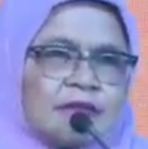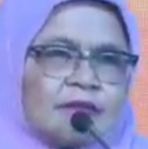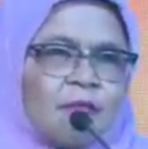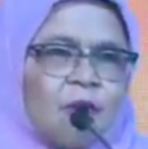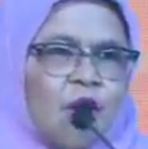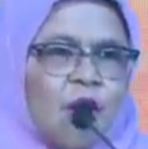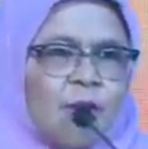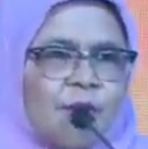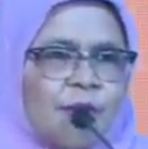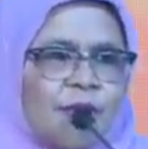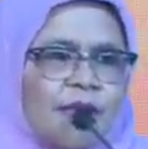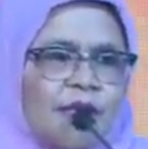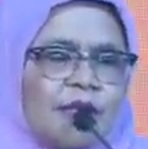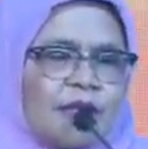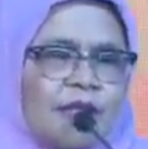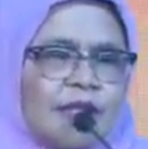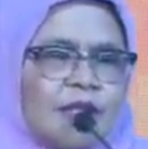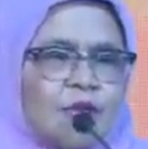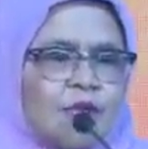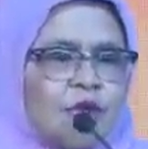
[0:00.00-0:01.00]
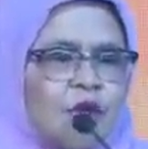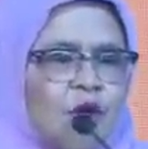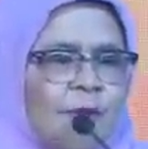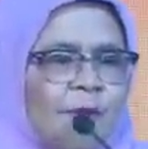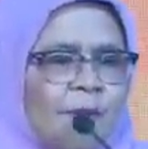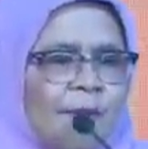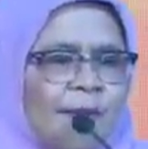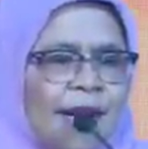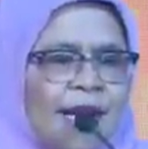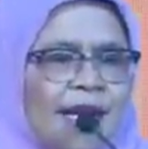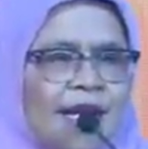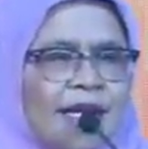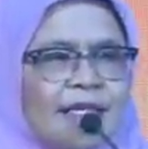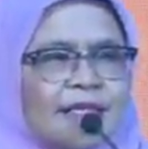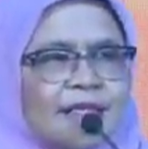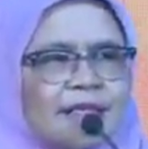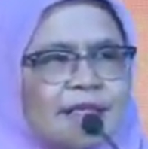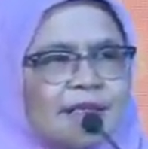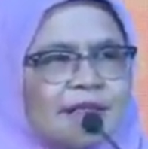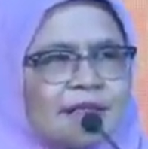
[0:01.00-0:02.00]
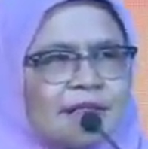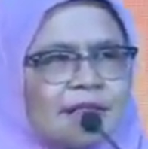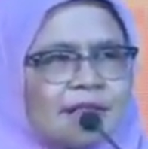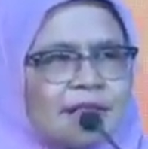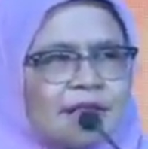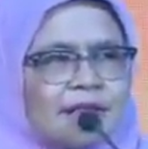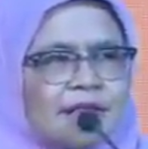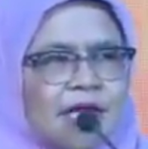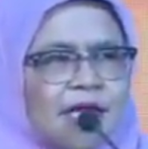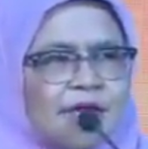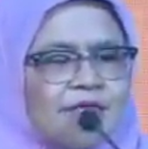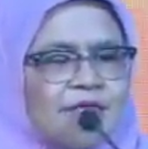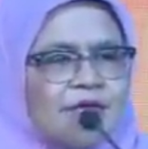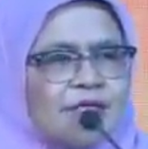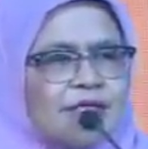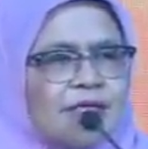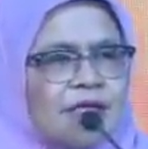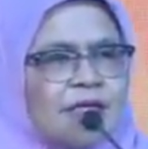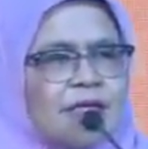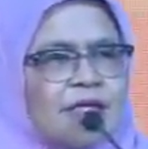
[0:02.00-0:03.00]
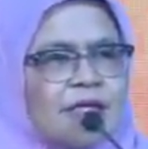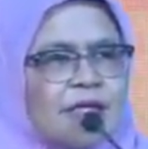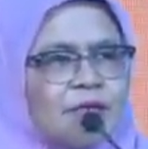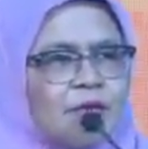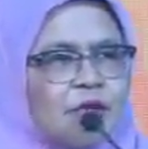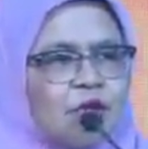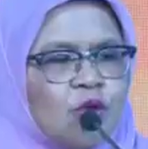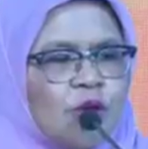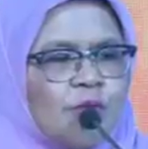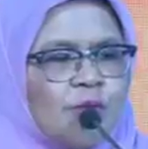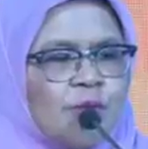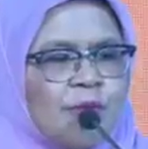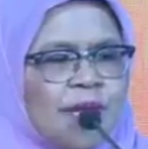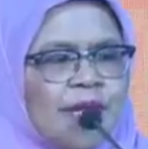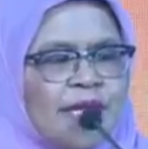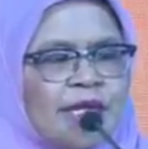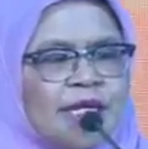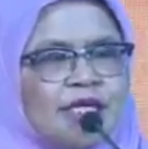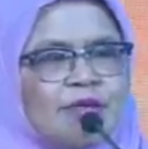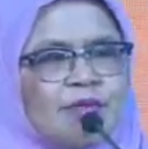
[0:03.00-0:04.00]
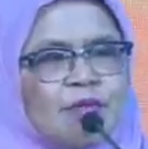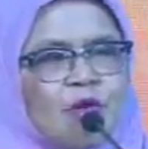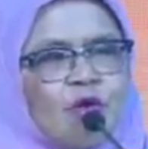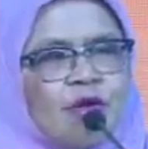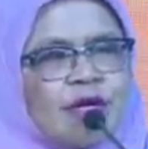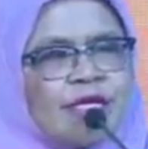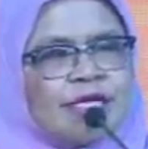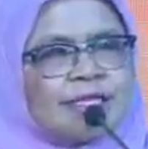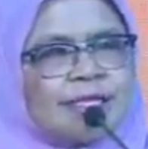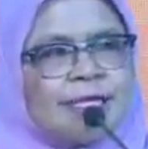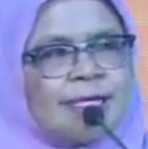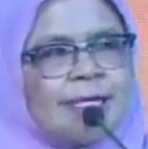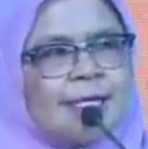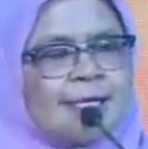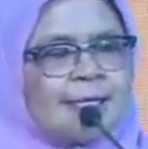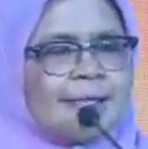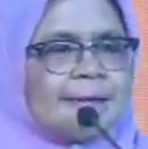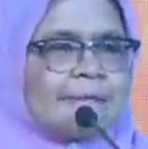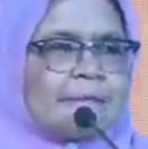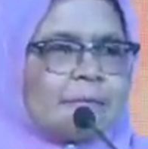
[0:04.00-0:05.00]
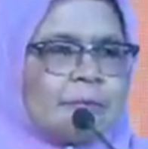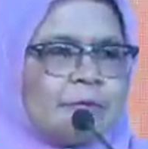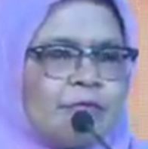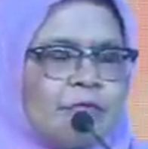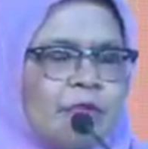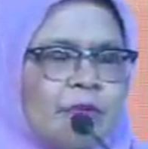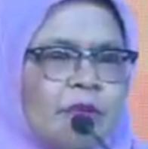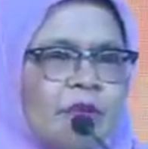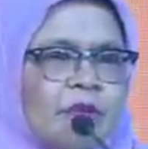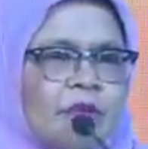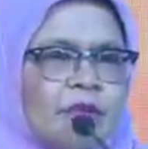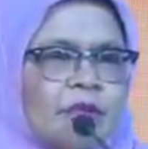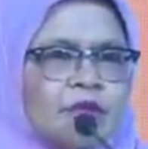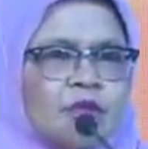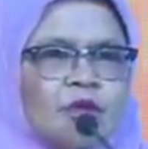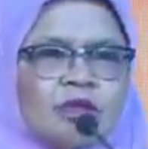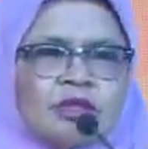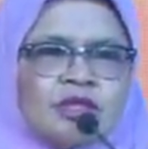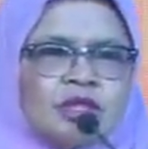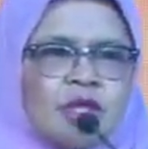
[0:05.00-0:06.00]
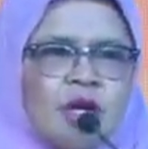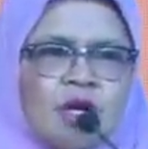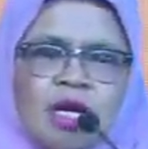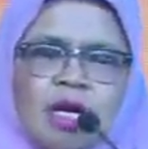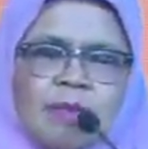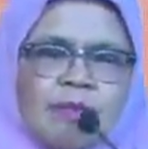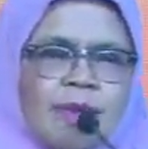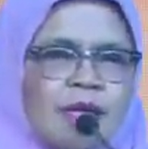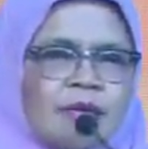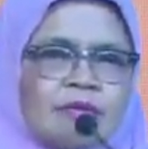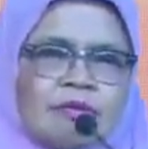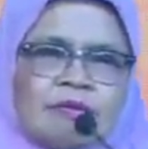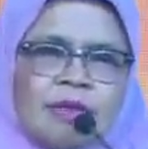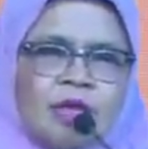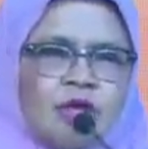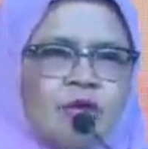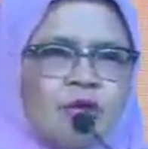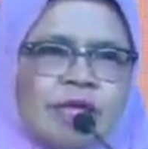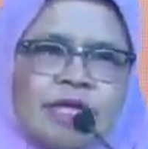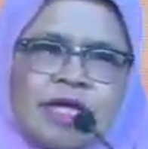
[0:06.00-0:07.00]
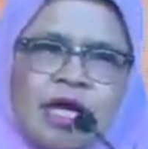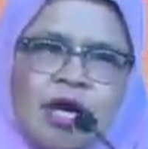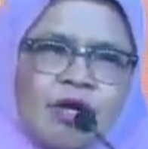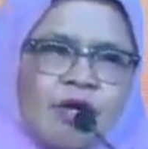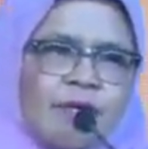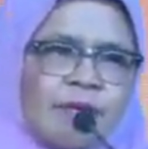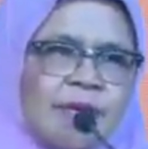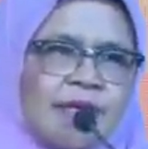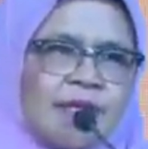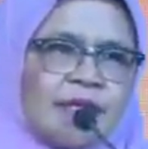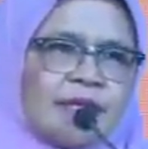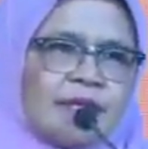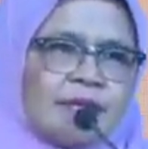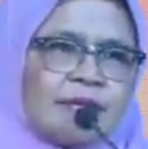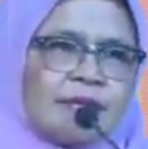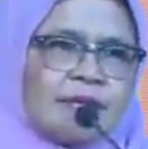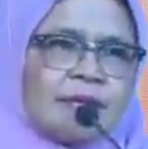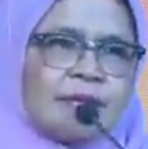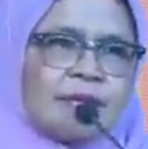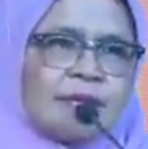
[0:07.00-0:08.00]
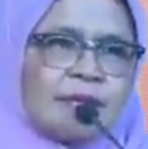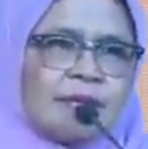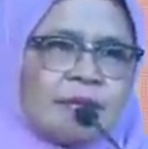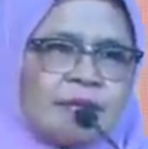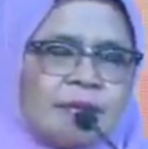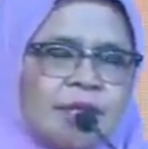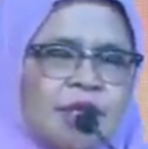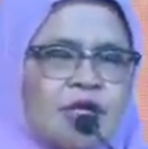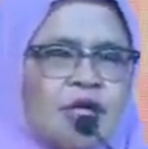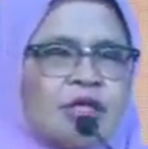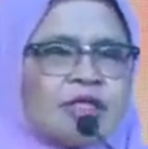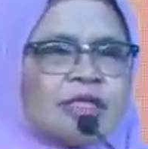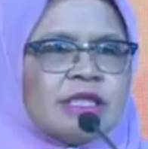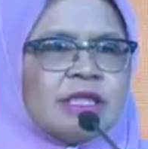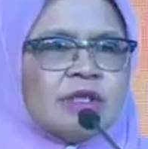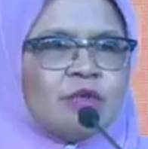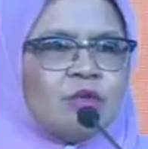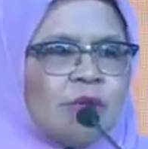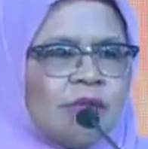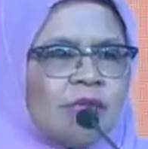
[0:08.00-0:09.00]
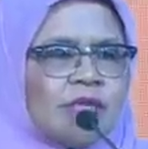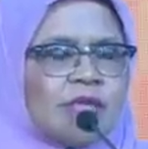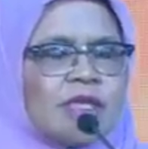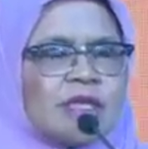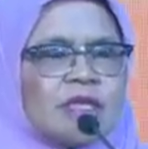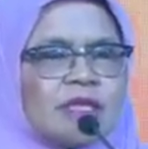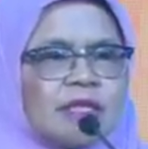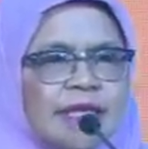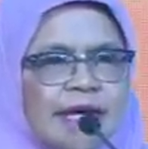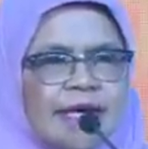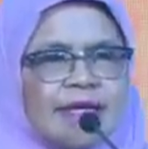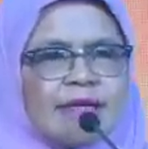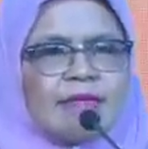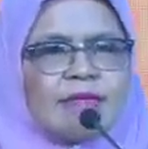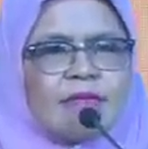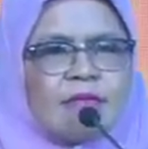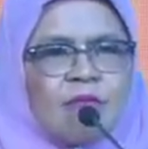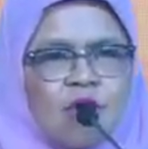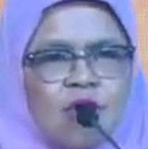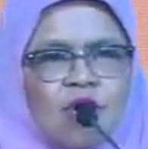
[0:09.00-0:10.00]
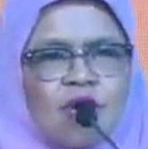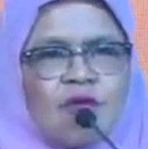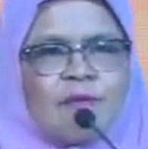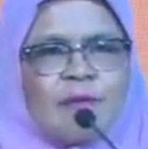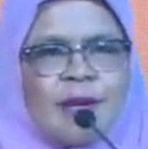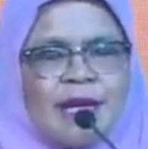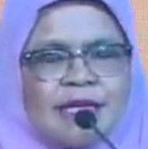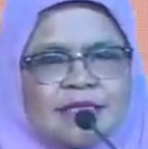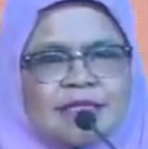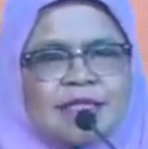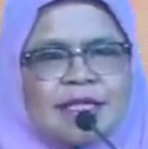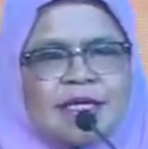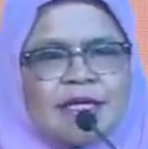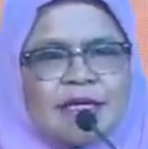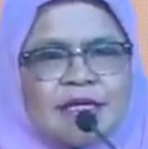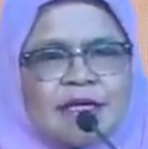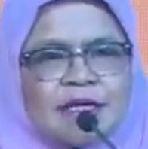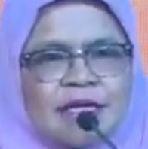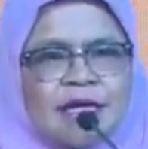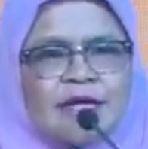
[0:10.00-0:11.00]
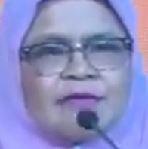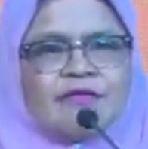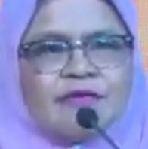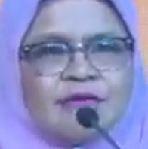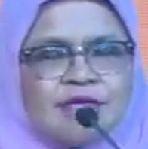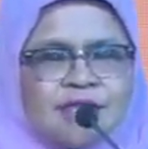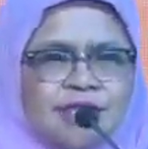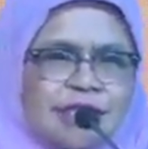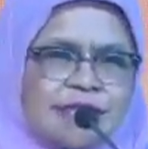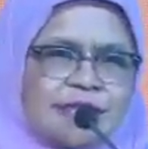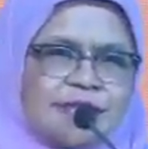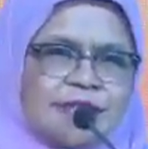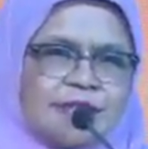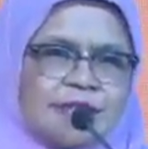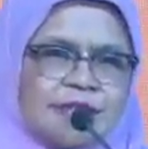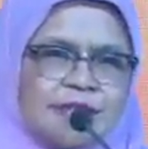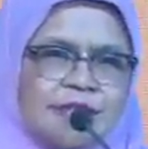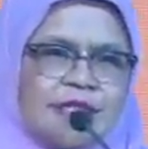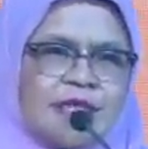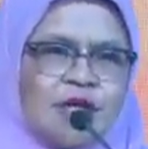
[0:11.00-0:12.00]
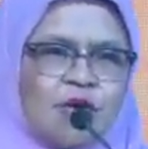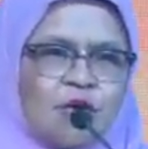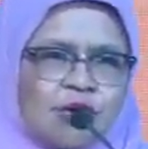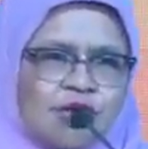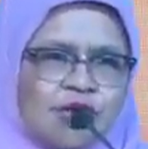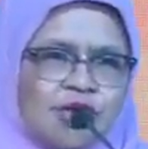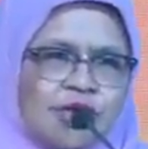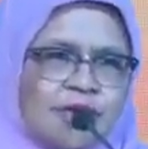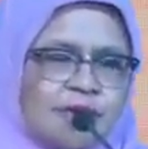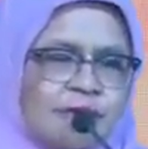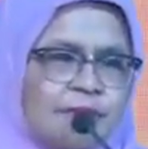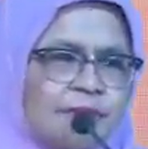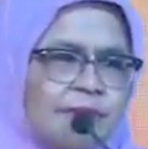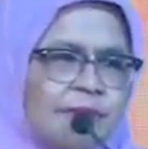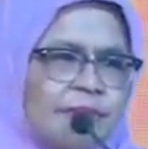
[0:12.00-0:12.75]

properly, we don't plan efficiently, we don't plan in more resilient, don't talk about blue economy, because you will get more plastic than fishes in the ocean.